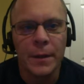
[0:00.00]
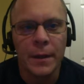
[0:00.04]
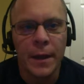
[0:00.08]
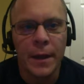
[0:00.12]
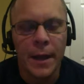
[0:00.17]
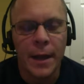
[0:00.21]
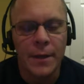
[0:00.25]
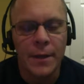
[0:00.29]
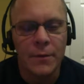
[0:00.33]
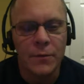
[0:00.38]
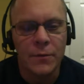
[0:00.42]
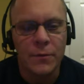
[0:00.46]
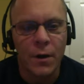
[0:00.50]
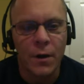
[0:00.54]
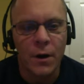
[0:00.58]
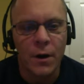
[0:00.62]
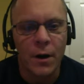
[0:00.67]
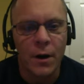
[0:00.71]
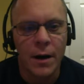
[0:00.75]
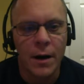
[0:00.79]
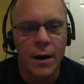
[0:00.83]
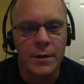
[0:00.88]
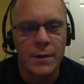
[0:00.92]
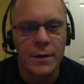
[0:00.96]
as far
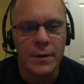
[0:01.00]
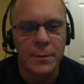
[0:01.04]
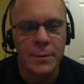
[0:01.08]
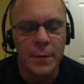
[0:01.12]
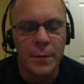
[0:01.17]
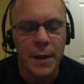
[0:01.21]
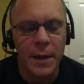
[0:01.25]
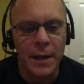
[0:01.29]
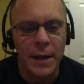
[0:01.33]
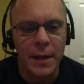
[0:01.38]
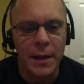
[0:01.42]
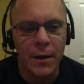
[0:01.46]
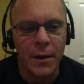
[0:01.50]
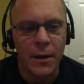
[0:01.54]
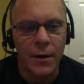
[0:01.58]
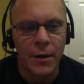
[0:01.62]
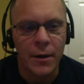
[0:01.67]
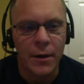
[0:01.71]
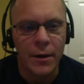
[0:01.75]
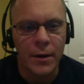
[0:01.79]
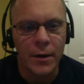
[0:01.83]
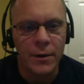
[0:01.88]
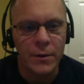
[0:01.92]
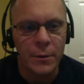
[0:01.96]
as making her
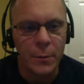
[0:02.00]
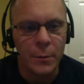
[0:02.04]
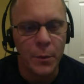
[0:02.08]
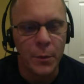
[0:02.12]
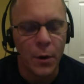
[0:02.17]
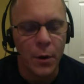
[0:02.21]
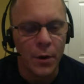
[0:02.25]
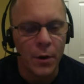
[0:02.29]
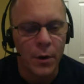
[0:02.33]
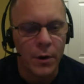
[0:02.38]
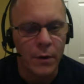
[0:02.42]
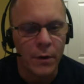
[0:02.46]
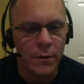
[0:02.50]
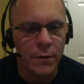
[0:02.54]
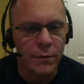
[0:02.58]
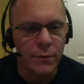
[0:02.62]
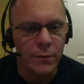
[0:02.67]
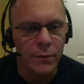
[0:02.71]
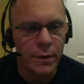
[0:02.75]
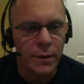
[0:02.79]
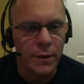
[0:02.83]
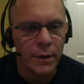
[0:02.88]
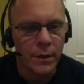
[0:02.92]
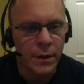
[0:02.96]
into part of
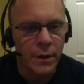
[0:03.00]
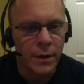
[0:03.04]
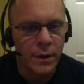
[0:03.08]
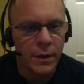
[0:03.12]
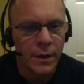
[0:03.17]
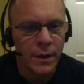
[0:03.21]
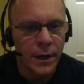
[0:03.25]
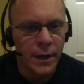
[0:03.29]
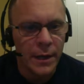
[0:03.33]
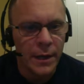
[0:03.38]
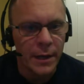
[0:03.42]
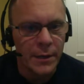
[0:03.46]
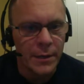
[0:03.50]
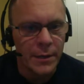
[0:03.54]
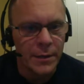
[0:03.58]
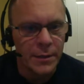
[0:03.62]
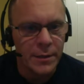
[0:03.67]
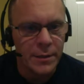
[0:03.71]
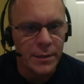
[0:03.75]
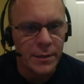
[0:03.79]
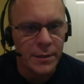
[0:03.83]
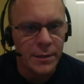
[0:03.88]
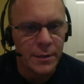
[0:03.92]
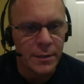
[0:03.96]

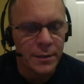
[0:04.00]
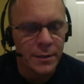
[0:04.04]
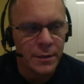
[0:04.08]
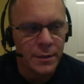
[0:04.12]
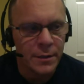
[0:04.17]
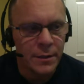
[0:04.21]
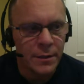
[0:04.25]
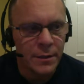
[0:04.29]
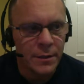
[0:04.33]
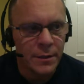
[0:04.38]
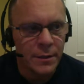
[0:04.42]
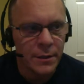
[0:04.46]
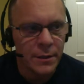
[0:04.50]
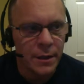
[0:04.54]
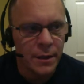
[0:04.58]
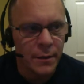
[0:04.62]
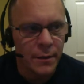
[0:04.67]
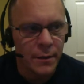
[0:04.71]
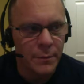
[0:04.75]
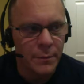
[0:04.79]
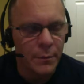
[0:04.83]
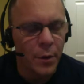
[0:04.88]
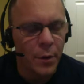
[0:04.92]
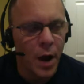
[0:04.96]
his
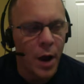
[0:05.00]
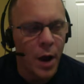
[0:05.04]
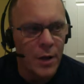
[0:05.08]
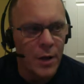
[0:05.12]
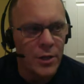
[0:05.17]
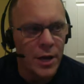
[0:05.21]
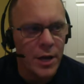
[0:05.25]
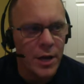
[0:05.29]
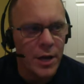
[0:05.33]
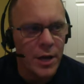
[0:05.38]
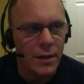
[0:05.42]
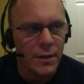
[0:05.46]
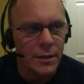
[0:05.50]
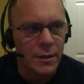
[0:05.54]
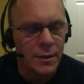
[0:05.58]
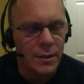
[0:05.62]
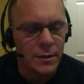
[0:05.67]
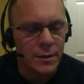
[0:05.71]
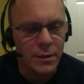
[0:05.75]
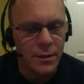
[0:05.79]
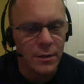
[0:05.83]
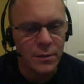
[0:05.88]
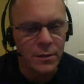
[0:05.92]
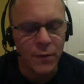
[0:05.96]
project,
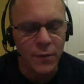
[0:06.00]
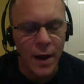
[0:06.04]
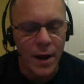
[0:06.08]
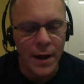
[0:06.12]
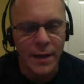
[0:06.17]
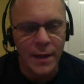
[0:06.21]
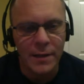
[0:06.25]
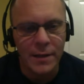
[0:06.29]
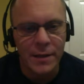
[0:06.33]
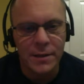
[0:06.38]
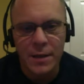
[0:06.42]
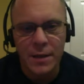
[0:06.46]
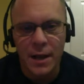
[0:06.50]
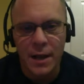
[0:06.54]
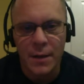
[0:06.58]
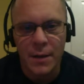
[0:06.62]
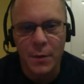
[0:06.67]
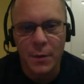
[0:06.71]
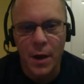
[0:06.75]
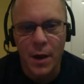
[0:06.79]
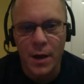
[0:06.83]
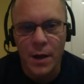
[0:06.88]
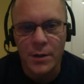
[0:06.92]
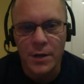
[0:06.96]
this Frankenstein
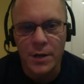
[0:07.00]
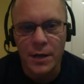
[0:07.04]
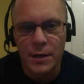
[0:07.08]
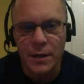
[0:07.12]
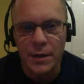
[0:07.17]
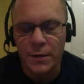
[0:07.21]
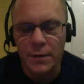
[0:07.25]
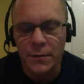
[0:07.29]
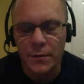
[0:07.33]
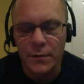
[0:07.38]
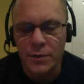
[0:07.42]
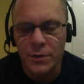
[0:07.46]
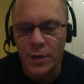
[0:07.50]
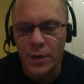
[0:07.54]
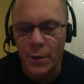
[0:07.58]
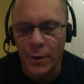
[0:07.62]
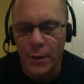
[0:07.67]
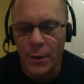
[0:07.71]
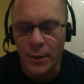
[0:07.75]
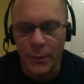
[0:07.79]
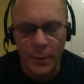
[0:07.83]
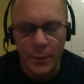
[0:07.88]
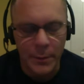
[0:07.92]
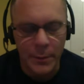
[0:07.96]
project of
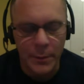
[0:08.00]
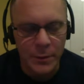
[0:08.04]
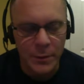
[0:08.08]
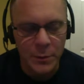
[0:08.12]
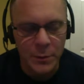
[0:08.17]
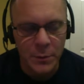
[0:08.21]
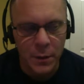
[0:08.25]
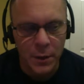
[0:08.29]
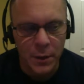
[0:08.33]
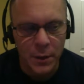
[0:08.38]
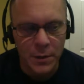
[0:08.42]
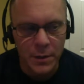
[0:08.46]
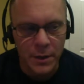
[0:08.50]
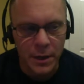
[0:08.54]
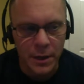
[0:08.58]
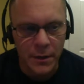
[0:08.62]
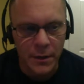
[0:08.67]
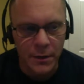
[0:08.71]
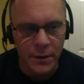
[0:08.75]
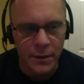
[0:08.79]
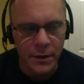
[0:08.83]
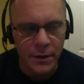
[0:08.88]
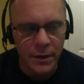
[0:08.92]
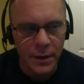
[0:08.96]
sewing women's parts
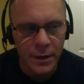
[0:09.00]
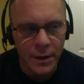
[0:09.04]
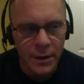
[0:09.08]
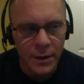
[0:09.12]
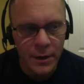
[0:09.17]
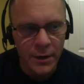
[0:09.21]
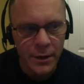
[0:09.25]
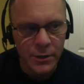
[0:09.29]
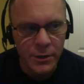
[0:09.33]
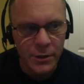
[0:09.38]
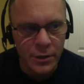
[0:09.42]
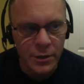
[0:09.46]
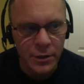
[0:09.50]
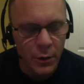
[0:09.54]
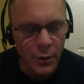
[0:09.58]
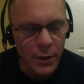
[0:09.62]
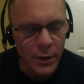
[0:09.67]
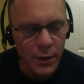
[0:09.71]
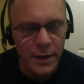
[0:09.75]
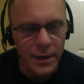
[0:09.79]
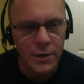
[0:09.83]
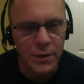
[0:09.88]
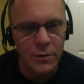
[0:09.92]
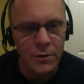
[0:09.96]
together. So he
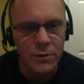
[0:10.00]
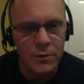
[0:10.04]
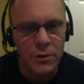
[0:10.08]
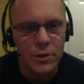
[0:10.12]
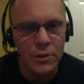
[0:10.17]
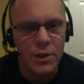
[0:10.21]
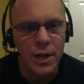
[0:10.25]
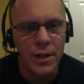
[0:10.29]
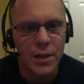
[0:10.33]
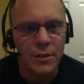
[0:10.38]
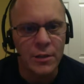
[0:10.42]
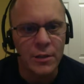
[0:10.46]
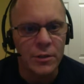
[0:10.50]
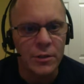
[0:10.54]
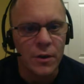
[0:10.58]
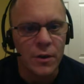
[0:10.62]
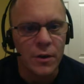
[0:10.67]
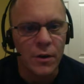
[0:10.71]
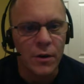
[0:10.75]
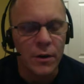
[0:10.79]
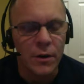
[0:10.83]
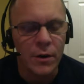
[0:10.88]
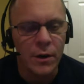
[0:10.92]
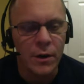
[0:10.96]
didn't use a
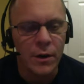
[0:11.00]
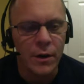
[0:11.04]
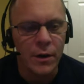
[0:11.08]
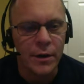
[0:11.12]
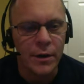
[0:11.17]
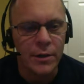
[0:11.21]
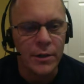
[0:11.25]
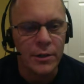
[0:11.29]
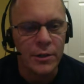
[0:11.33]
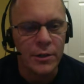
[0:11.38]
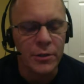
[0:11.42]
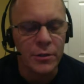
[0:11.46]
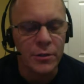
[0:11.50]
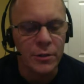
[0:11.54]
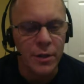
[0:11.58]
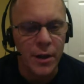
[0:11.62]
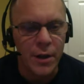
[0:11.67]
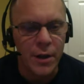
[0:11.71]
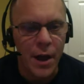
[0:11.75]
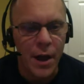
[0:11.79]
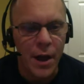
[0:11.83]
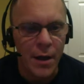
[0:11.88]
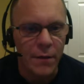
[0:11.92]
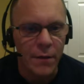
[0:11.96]
chainsaw on her, he just used a
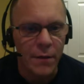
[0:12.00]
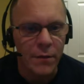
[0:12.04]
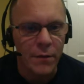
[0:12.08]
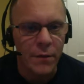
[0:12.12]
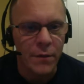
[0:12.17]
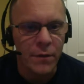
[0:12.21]
knife.